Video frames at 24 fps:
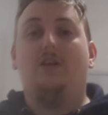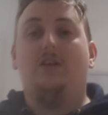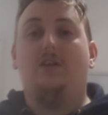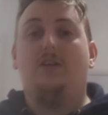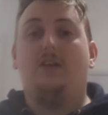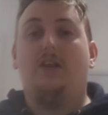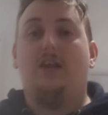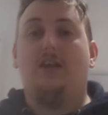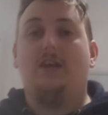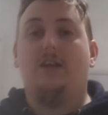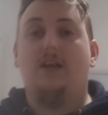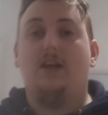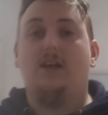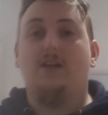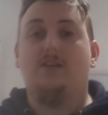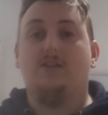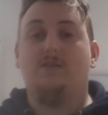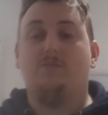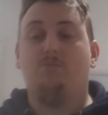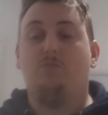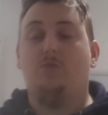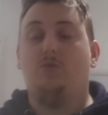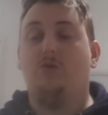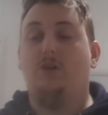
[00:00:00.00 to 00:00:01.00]
like
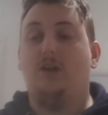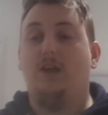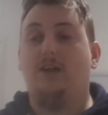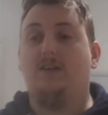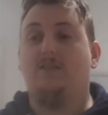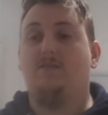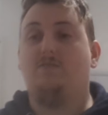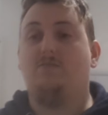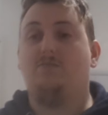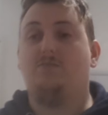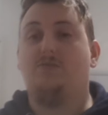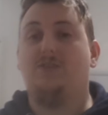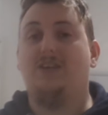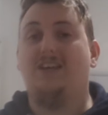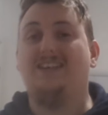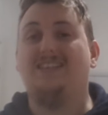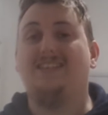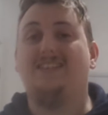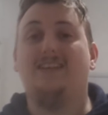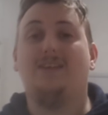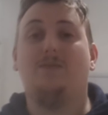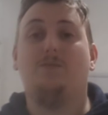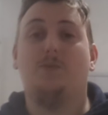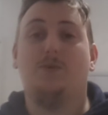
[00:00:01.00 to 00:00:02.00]
it's more like
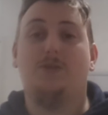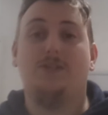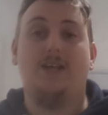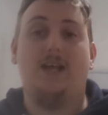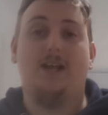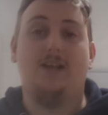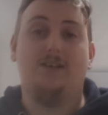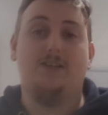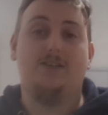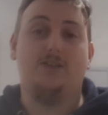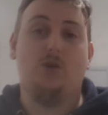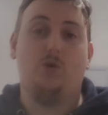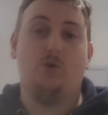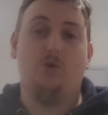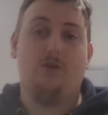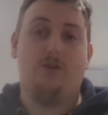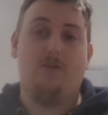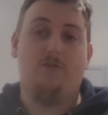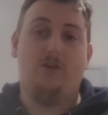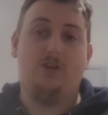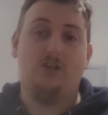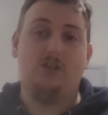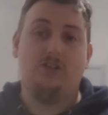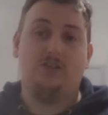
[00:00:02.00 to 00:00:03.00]
60% solar
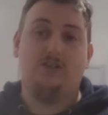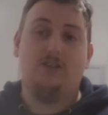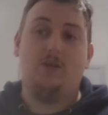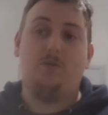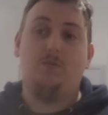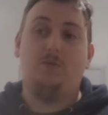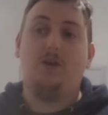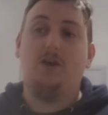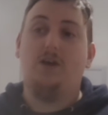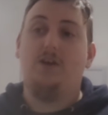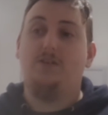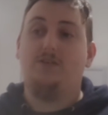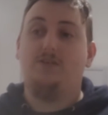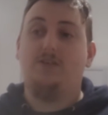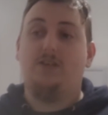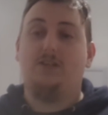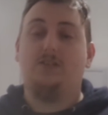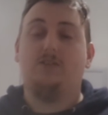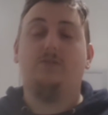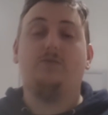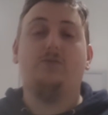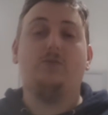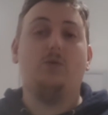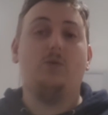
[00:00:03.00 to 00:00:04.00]
efficiency because
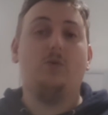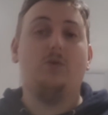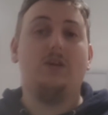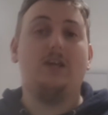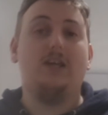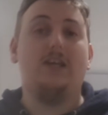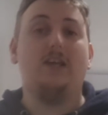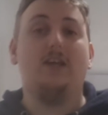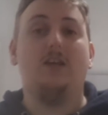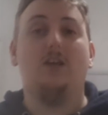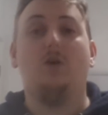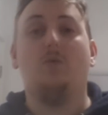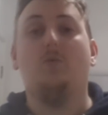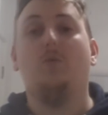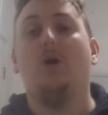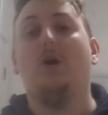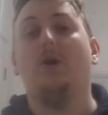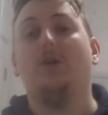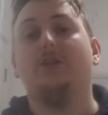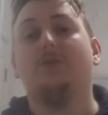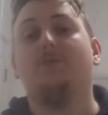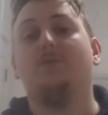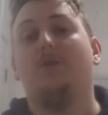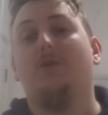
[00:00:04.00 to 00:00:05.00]
it's 4
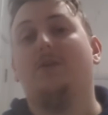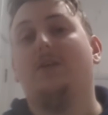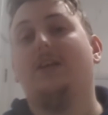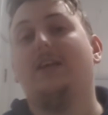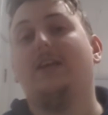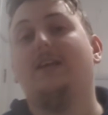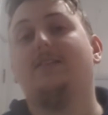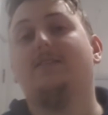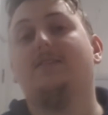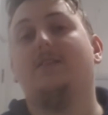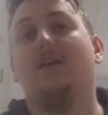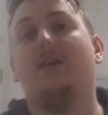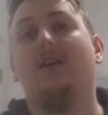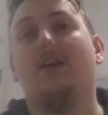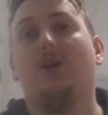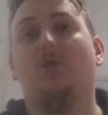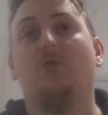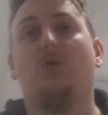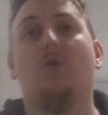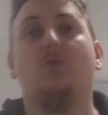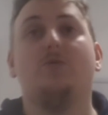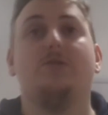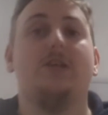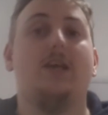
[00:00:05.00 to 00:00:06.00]
kilowatts per litre, it
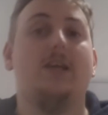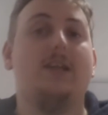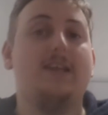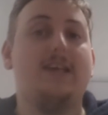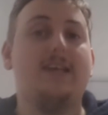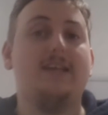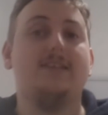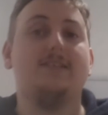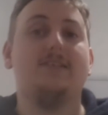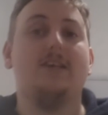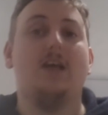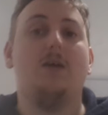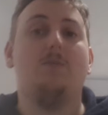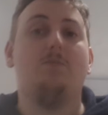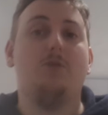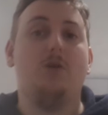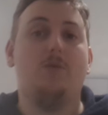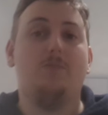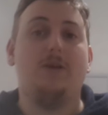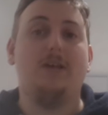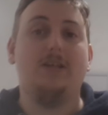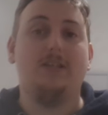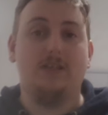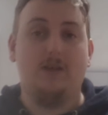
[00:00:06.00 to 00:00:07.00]
grows a litre
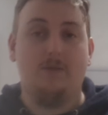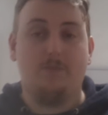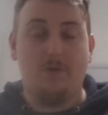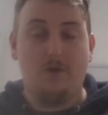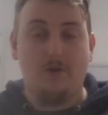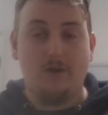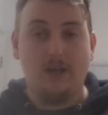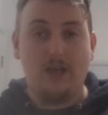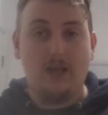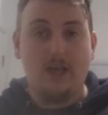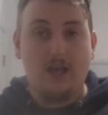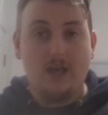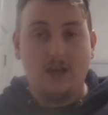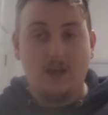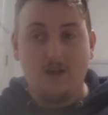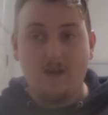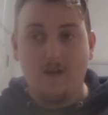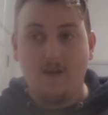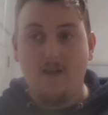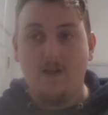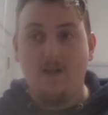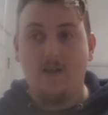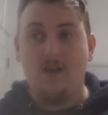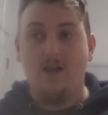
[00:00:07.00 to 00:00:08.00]
per metre per day,
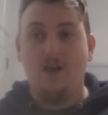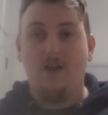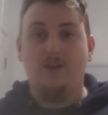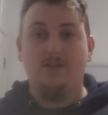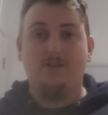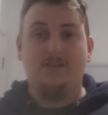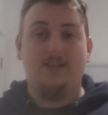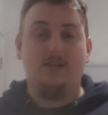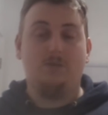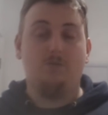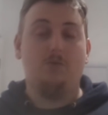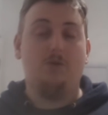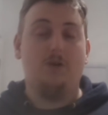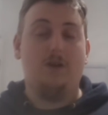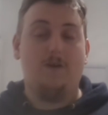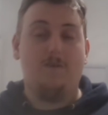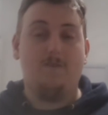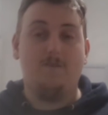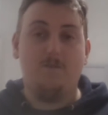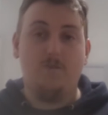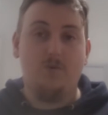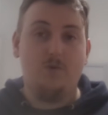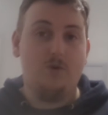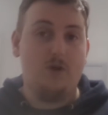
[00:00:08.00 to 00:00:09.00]
that's more like
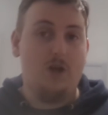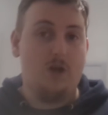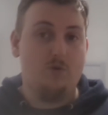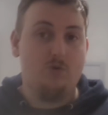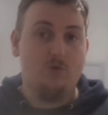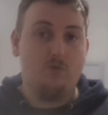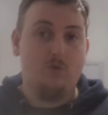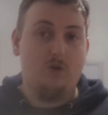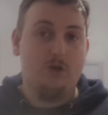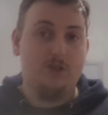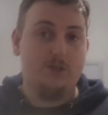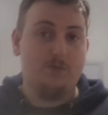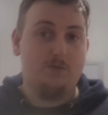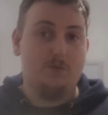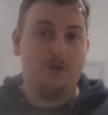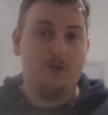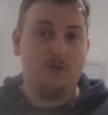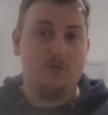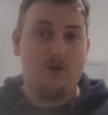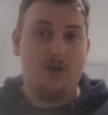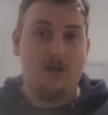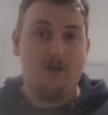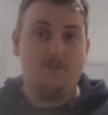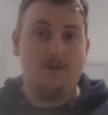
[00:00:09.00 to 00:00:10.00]
400 watts per
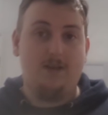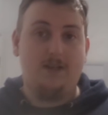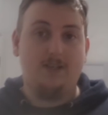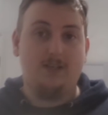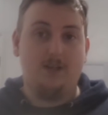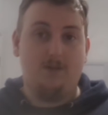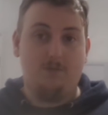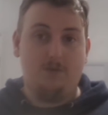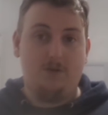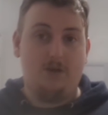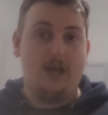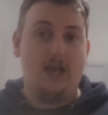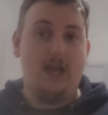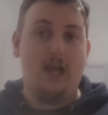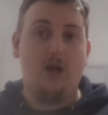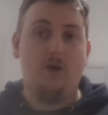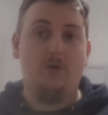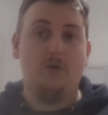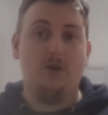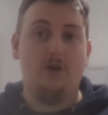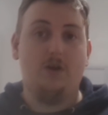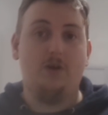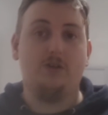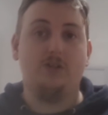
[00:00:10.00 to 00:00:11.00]
square metre per
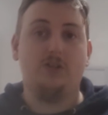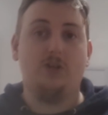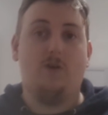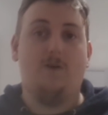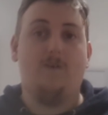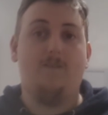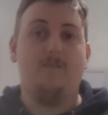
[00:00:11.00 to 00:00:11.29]
hour, so